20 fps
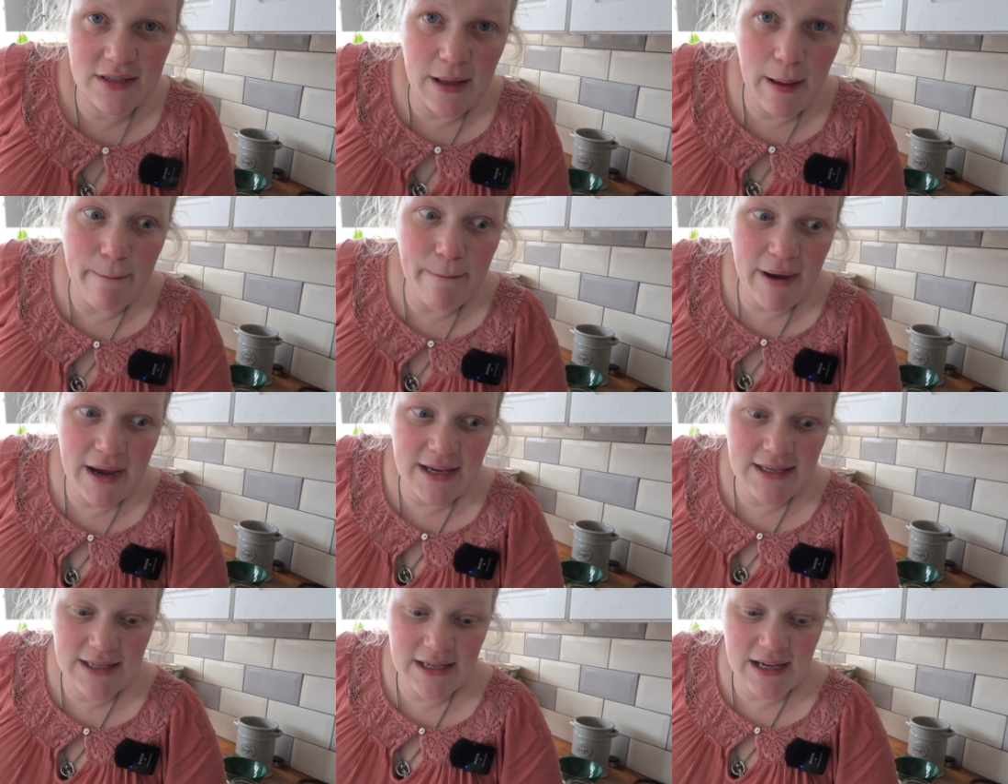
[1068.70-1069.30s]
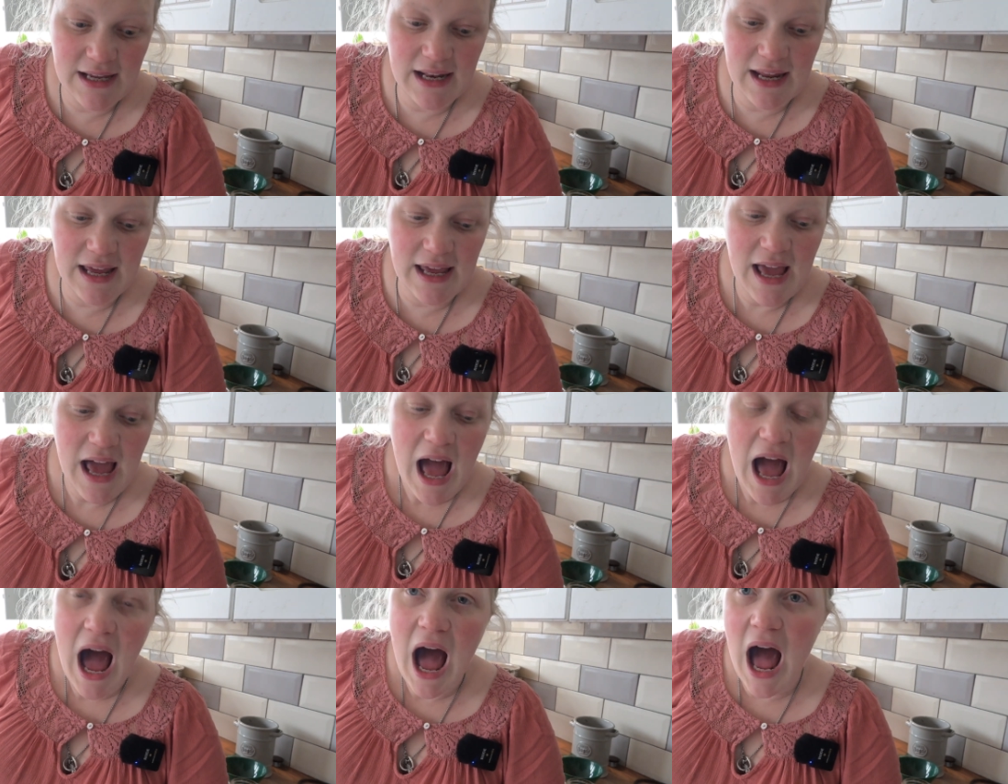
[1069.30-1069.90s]
that basically
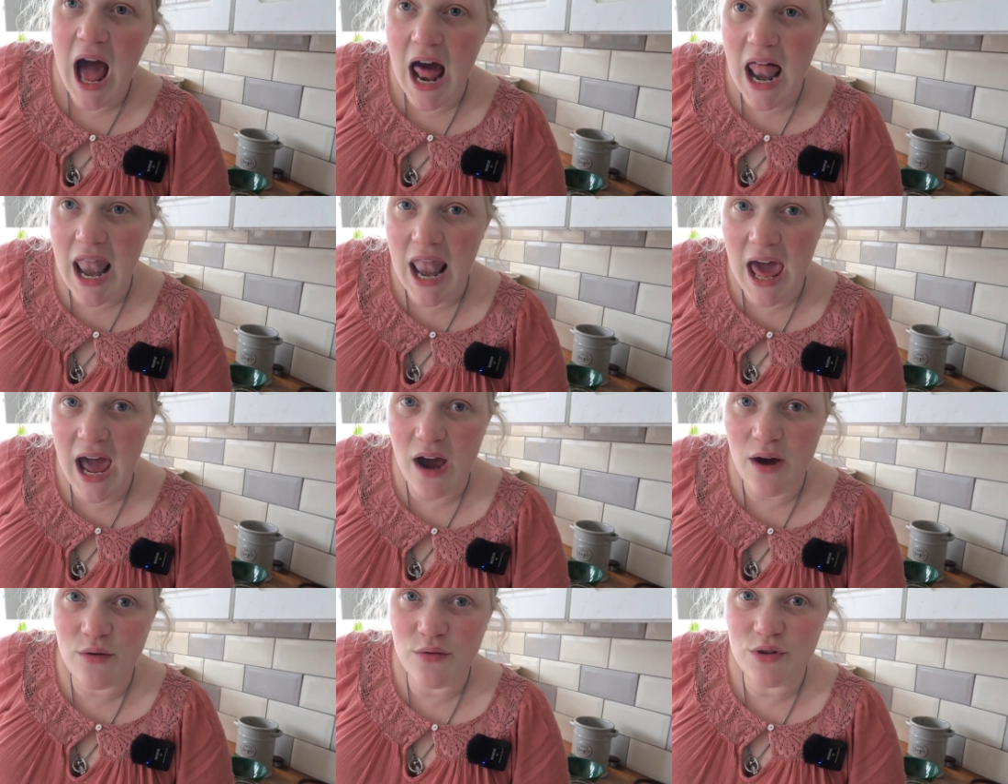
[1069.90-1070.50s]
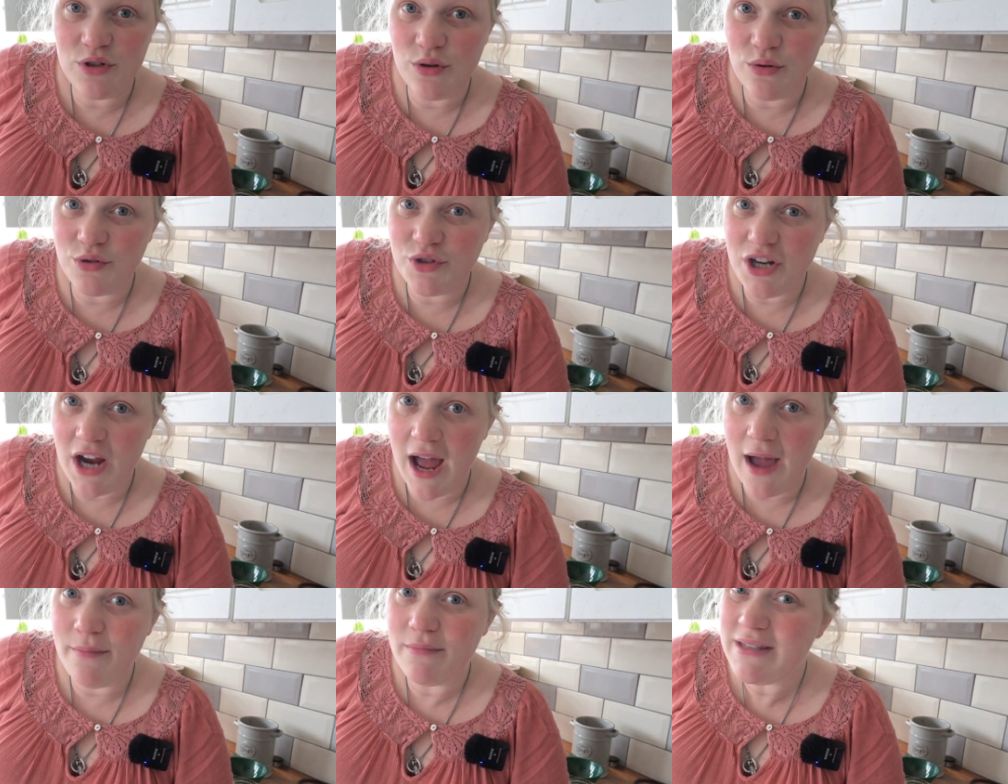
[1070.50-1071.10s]
allows your
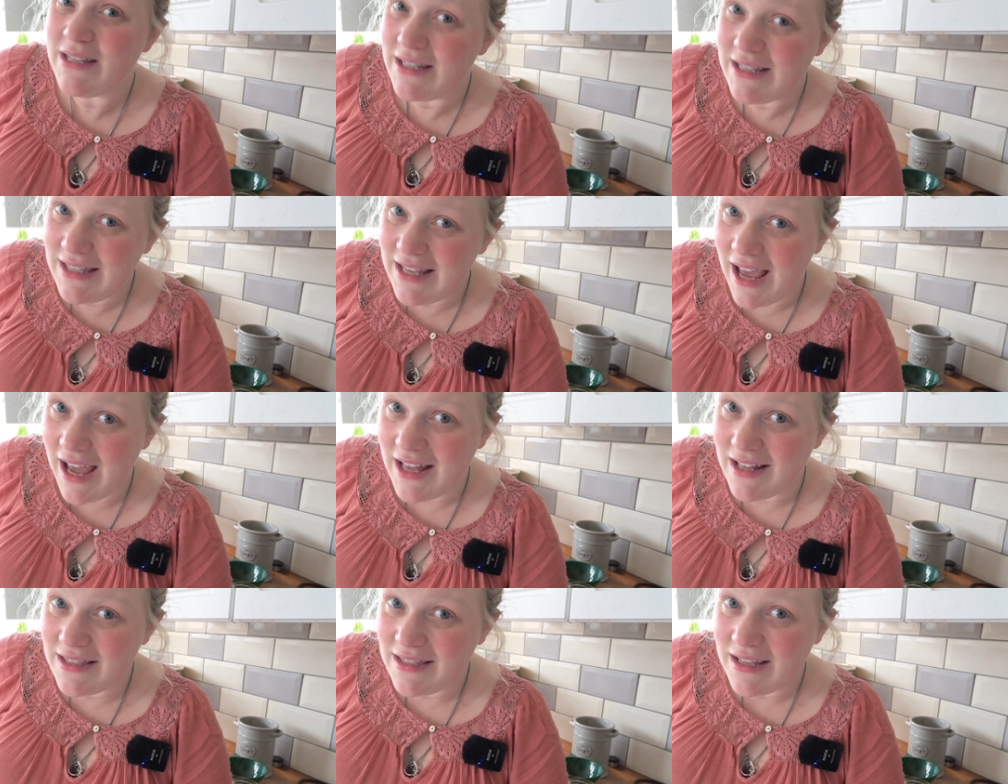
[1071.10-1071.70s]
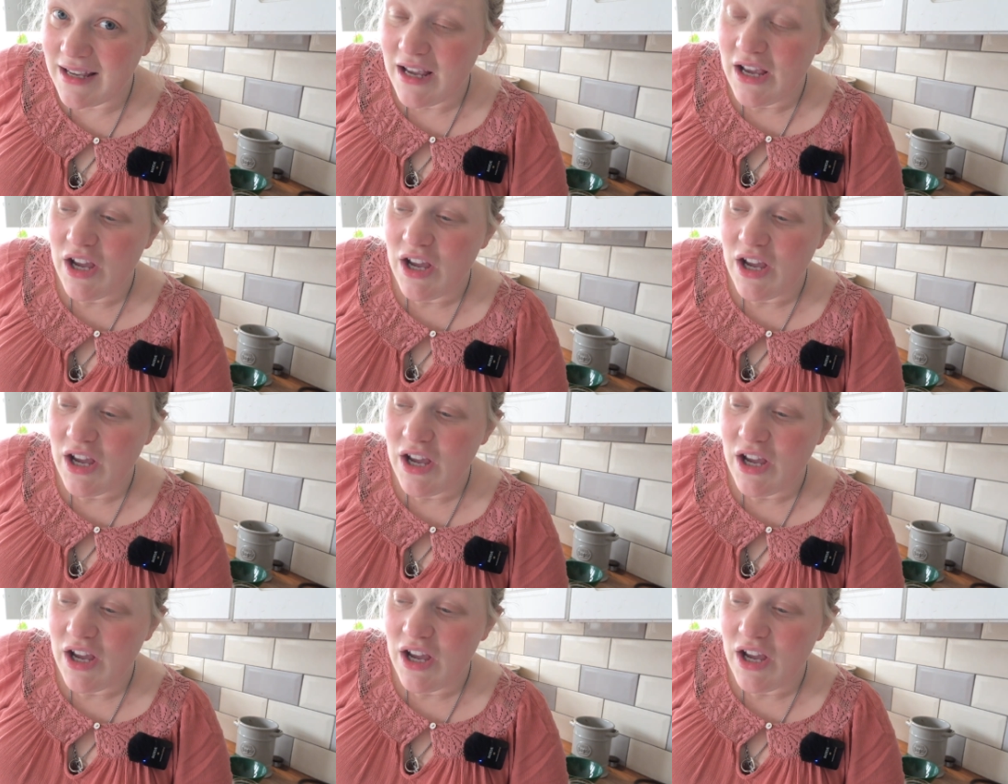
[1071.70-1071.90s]
jam to set.